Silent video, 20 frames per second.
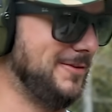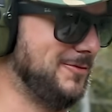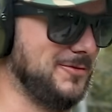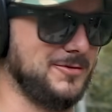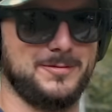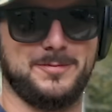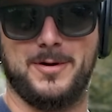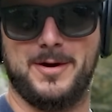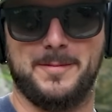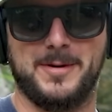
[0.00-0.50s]
These
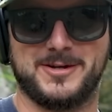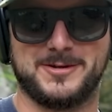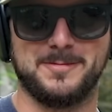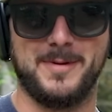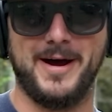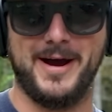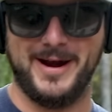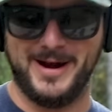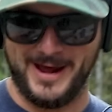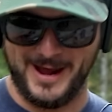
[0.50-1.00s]
ones are pretty much
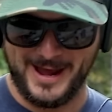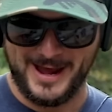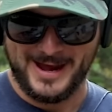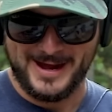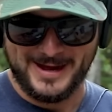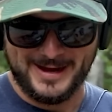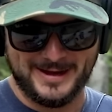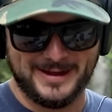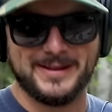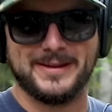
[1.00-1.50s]
mine.
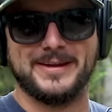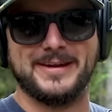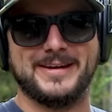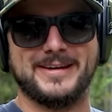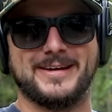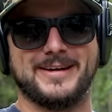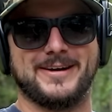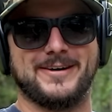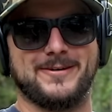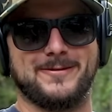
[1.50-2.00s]

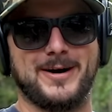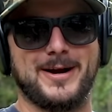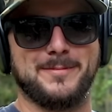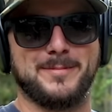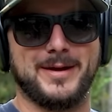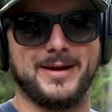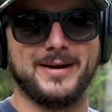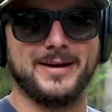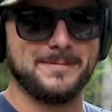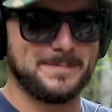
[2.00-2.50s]
Right,
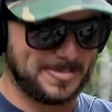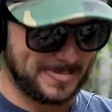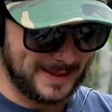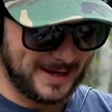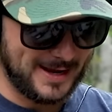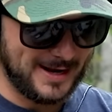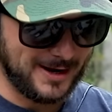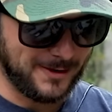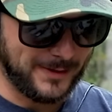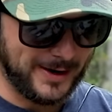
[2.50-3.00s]
Ben?
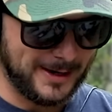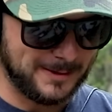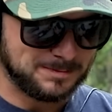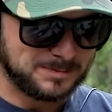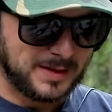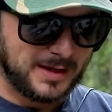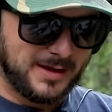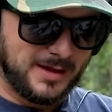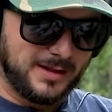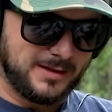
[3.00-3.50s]
Anyway,
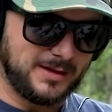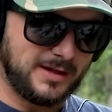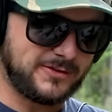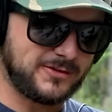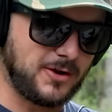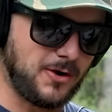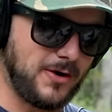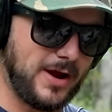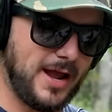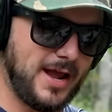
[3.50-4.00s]

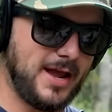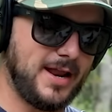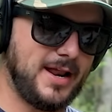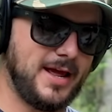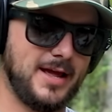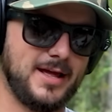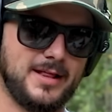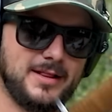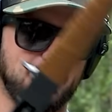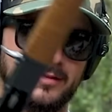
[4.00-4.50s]
let's go ahead.